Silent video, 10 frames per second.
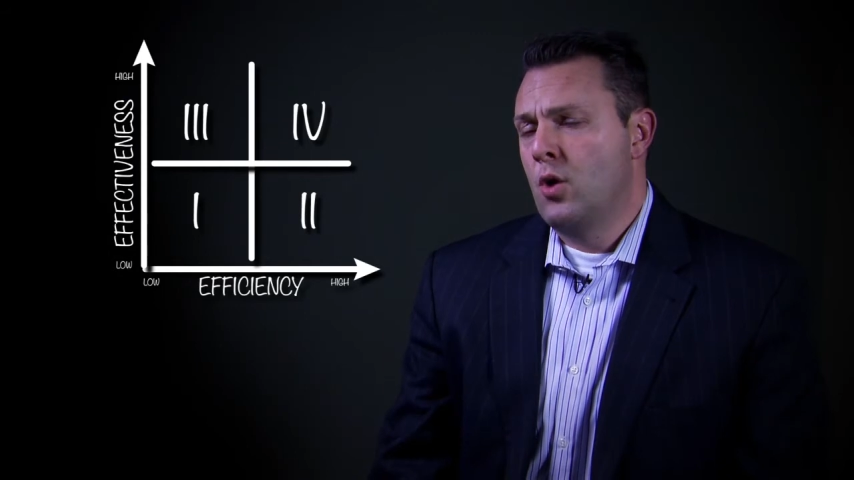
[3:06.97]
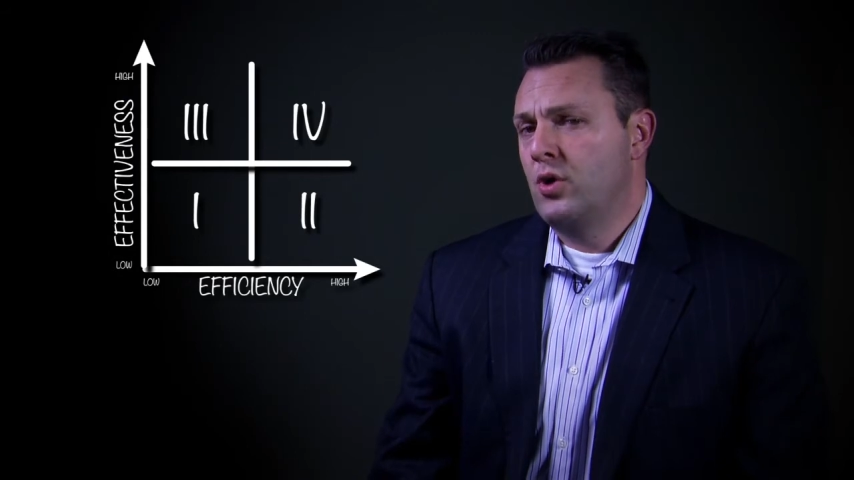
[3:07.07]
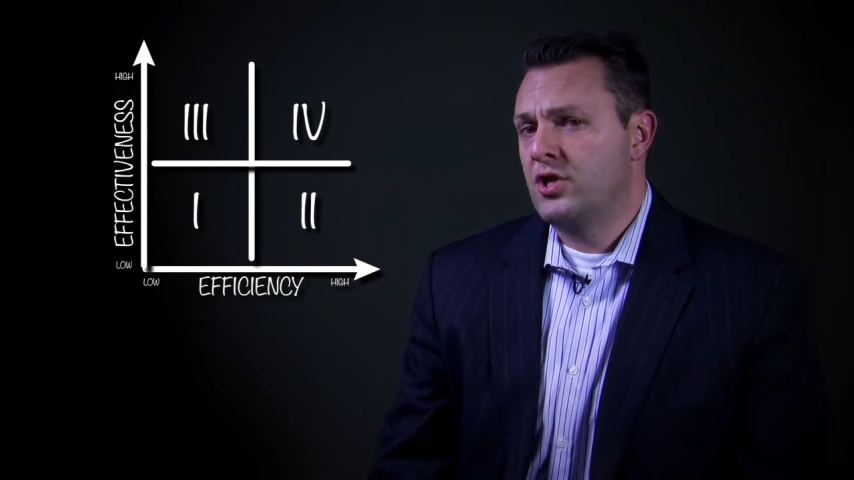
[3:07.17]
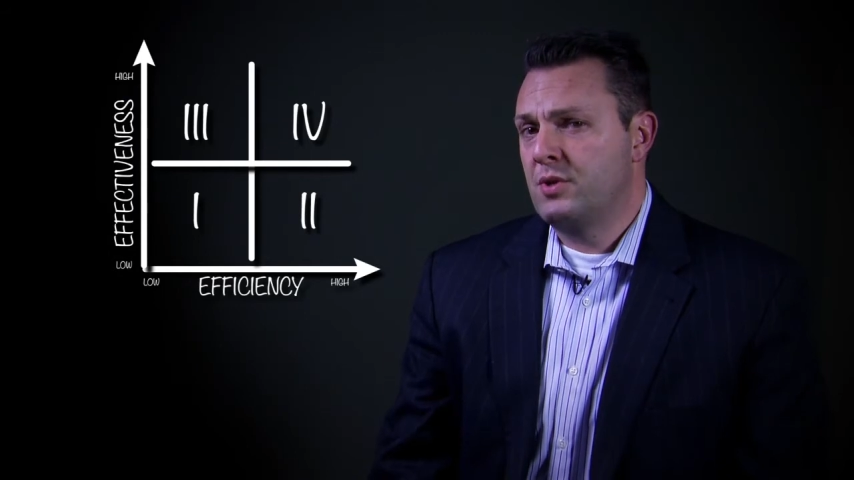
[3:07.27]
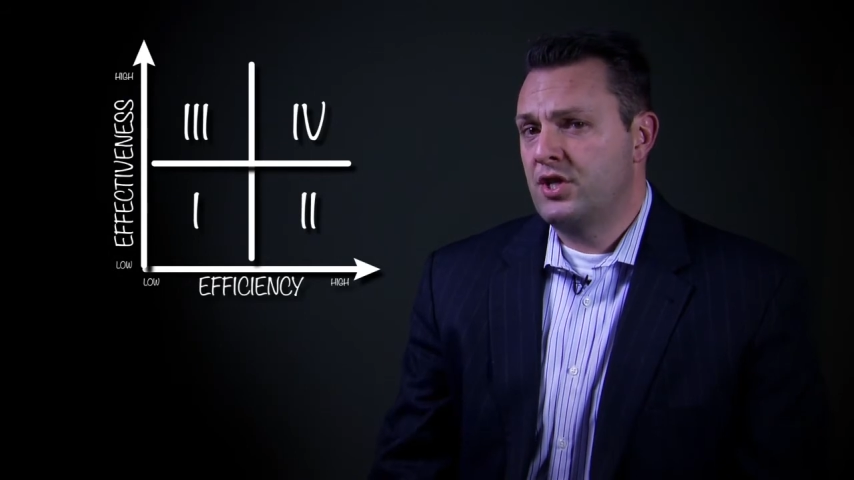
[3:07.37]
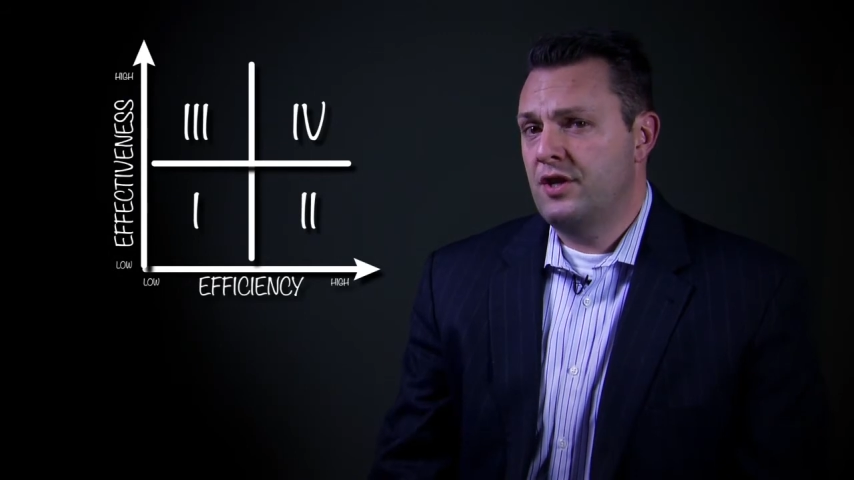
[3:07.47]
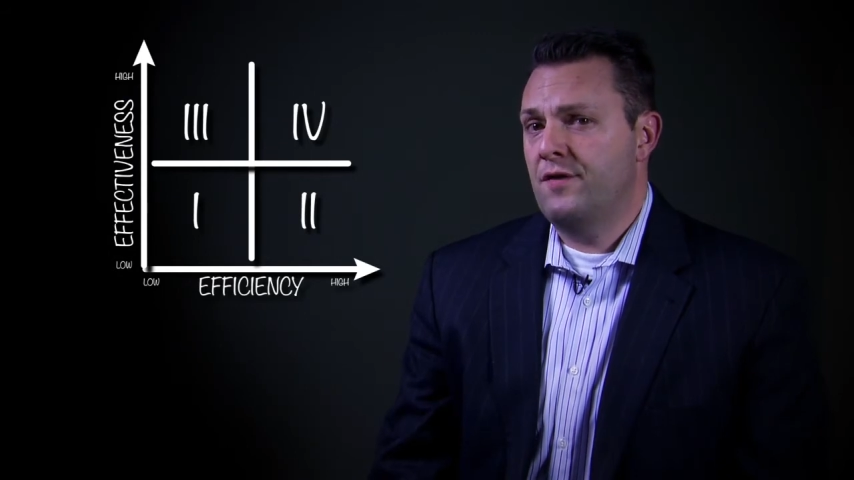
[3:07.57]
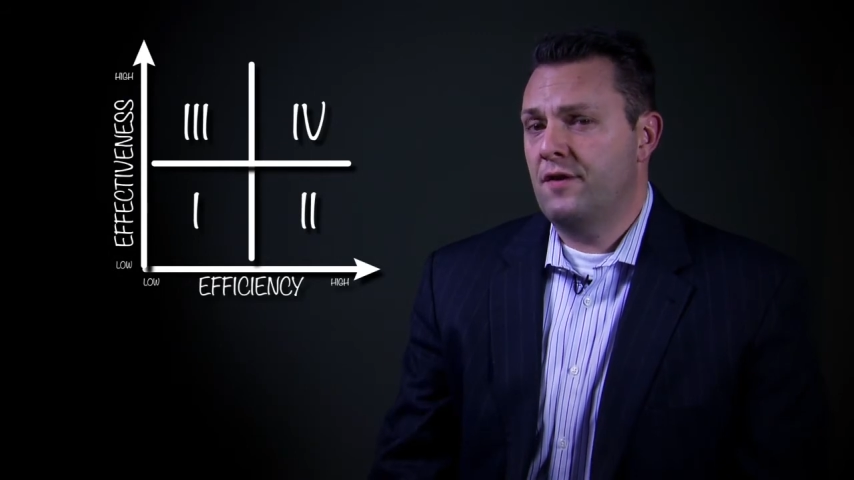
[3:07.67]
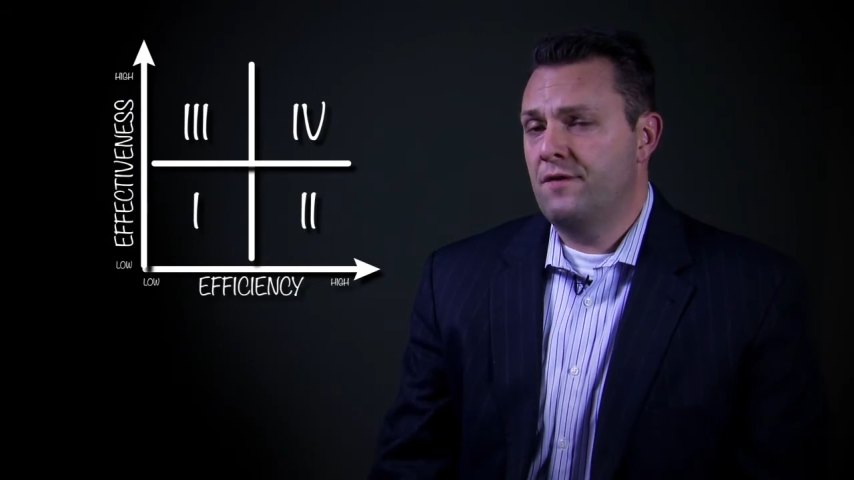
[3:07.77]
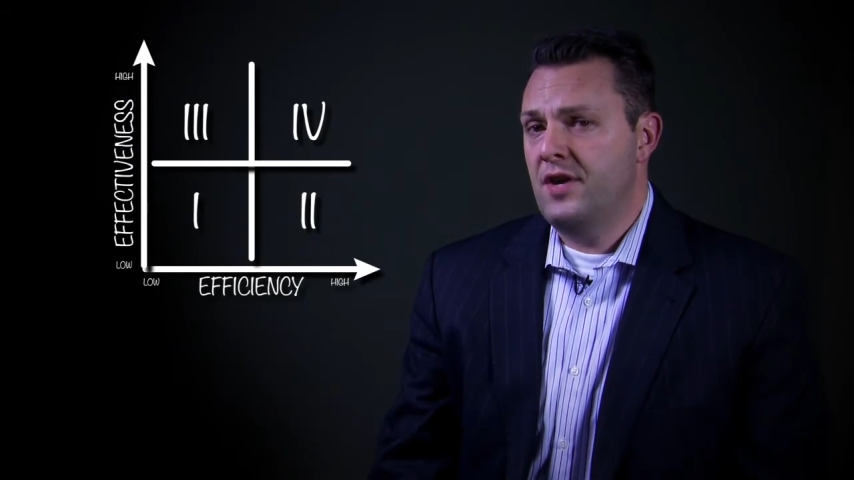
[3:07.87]
When
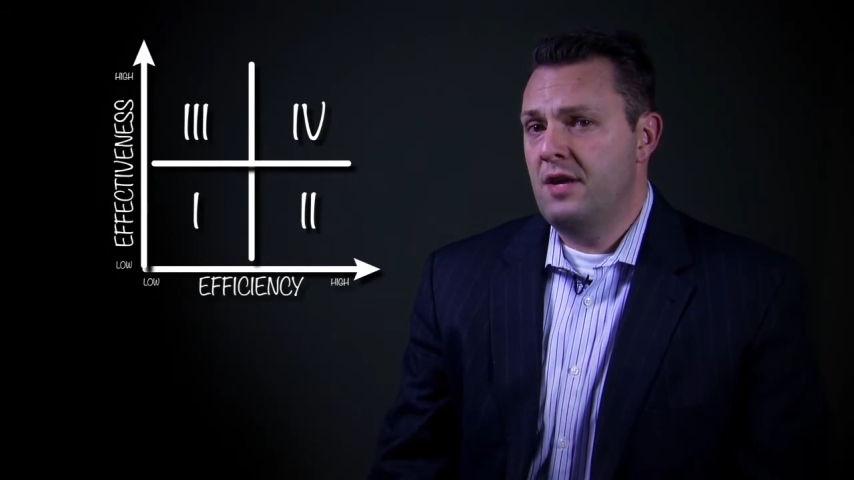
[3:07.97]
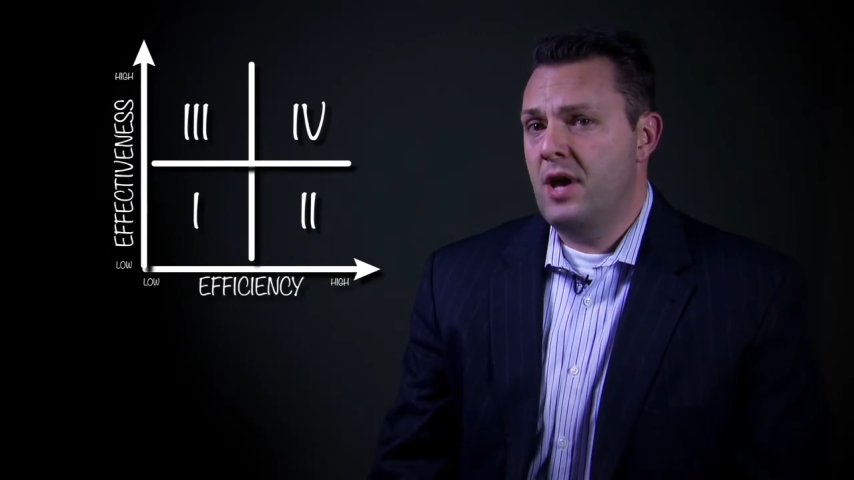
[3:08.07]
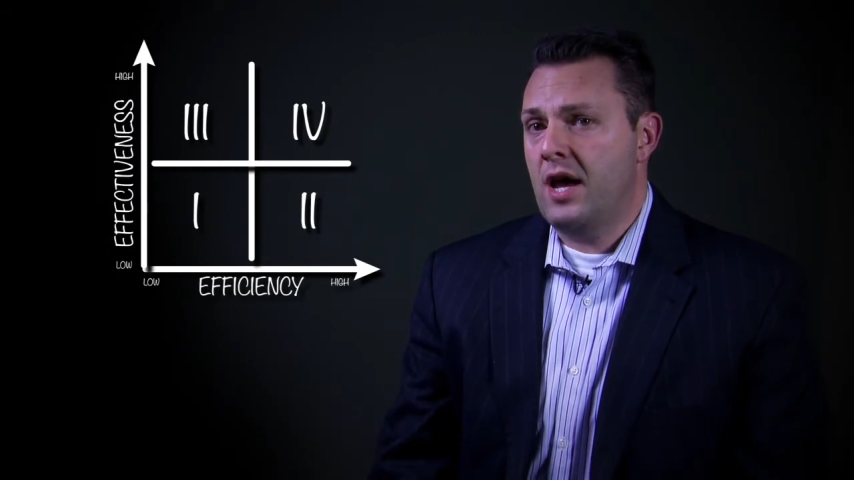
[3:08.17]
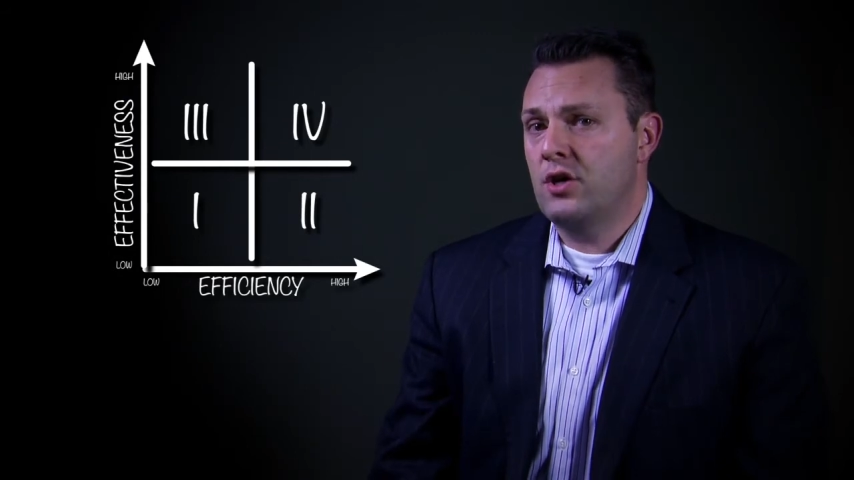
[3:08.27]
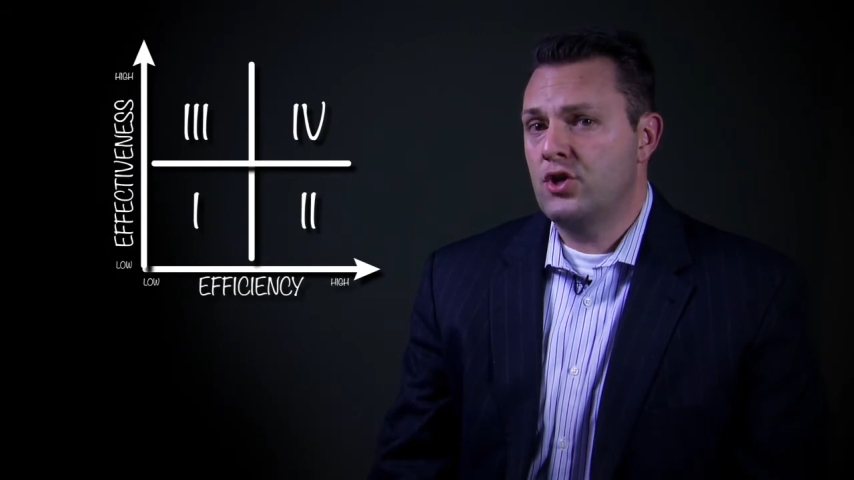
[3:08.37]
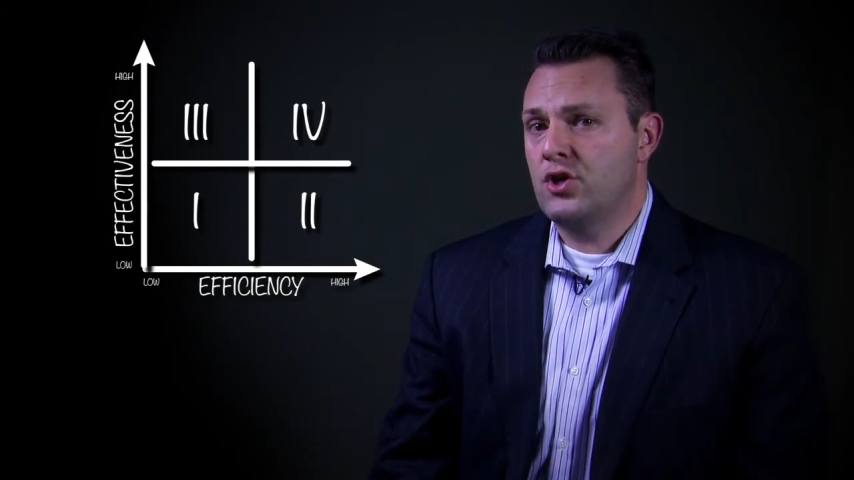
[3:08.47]
specific feedback is